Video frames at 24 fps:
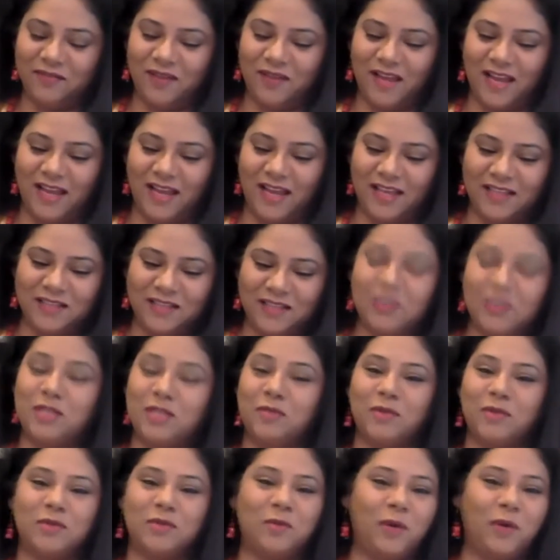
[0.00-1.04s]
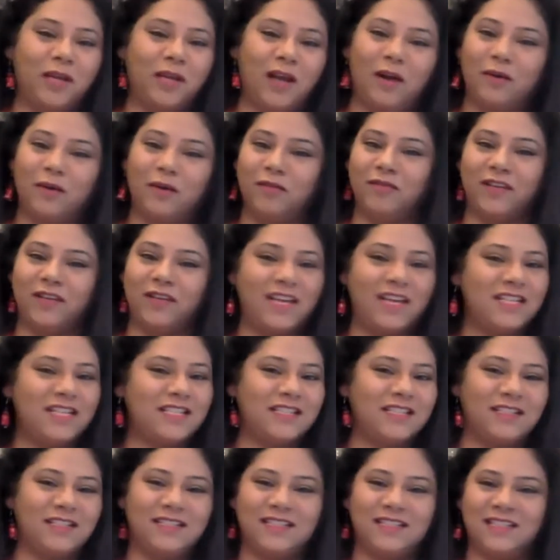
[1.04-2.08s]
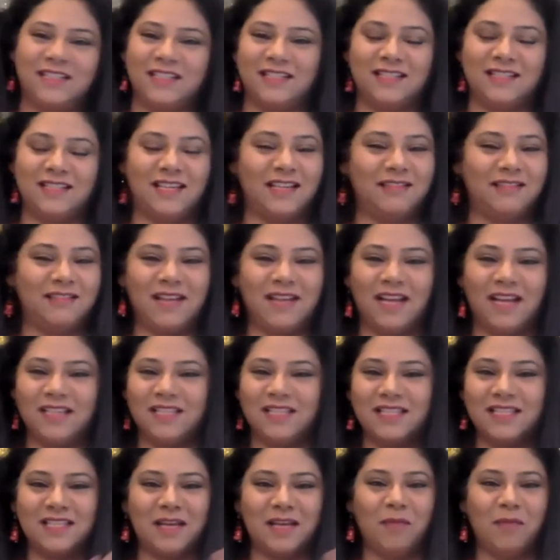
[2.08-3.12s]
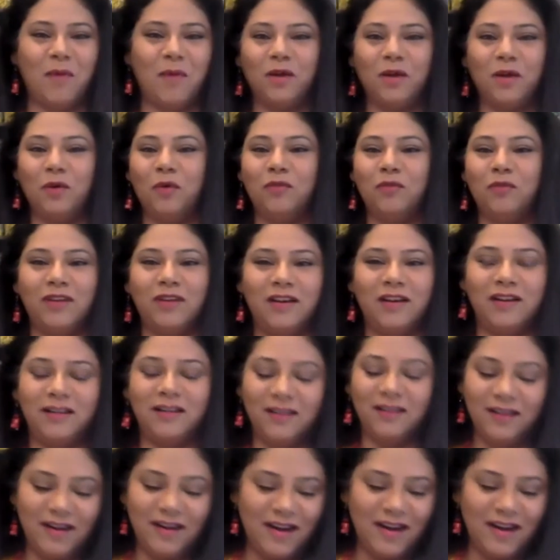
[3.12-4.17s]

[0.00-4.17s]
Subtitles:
And so she was going out of vacation. She said, yeah, just come on over.